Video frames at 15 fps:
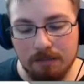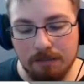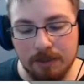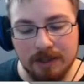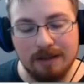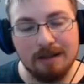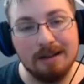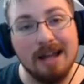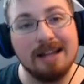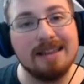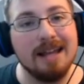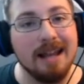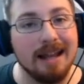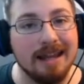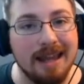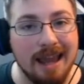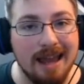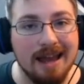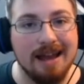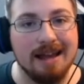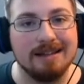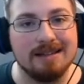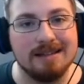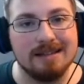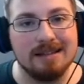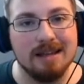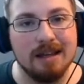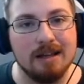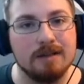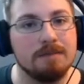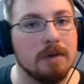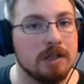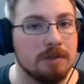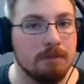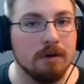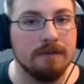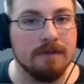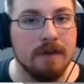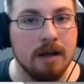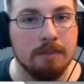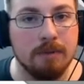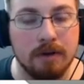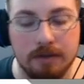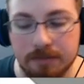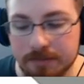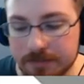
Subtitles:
but the light that it casts is much more vibrant.